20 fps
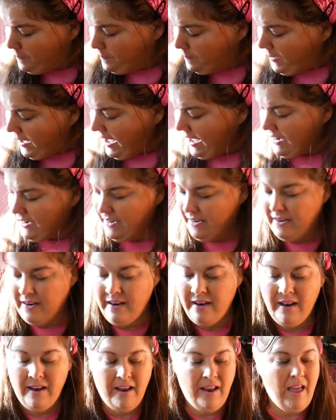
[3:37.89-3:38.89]
But
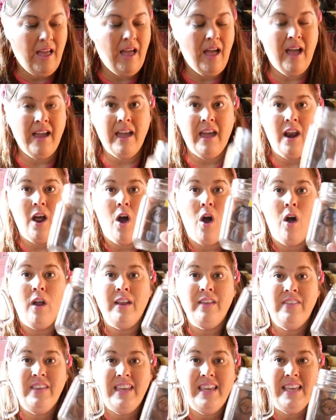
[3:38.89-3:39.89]
I got all
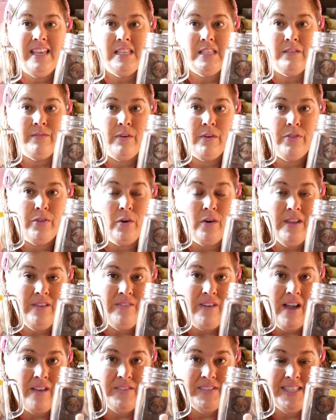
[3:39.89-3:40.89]
of these for
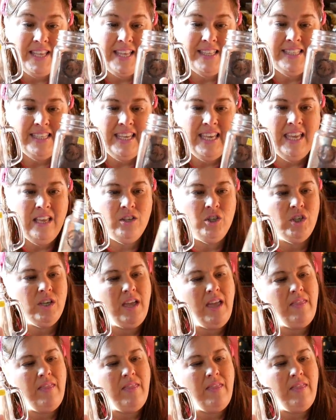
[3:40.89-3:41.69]
35 cents each,